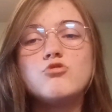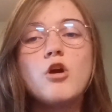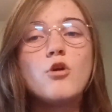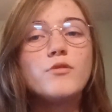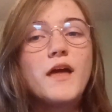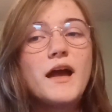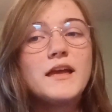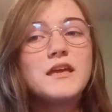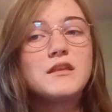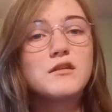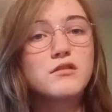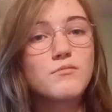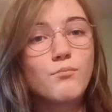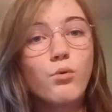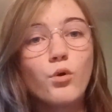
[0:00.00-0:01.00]
know that it
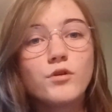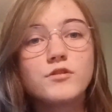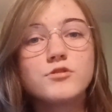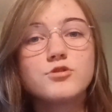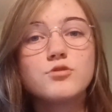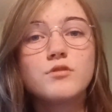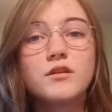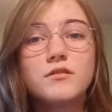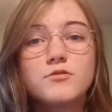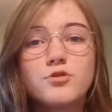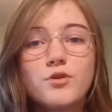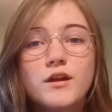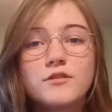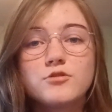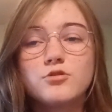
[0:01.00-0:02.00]
is important to the
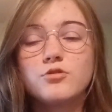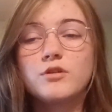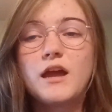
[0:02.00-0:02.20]
director,